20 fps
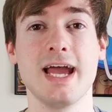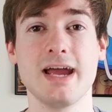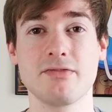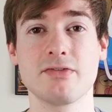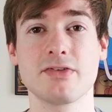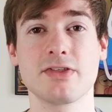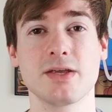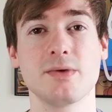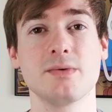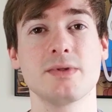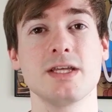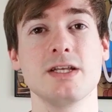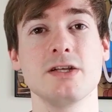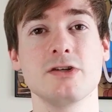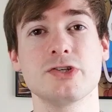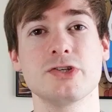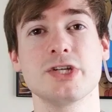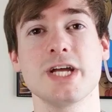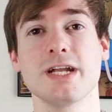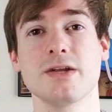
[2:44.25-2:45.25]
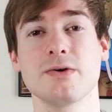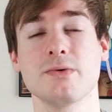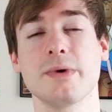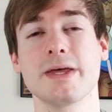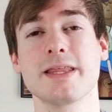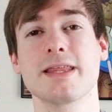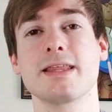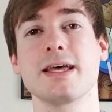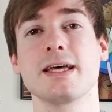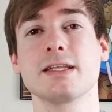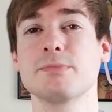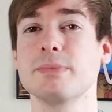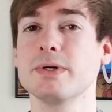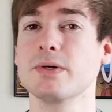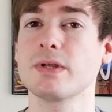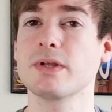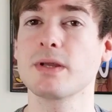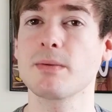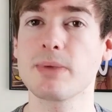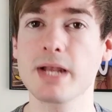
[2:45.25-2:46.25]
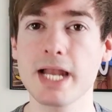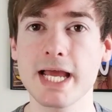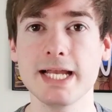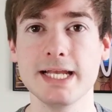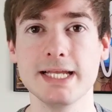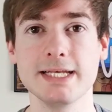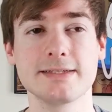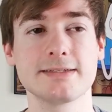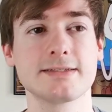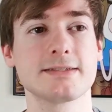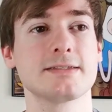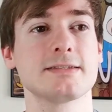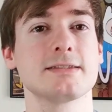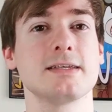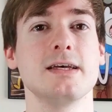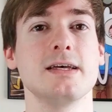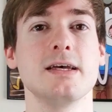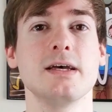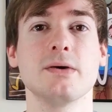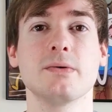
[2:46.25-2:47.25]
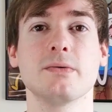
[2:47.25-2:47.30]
everything within your channel, whether that's building playlists,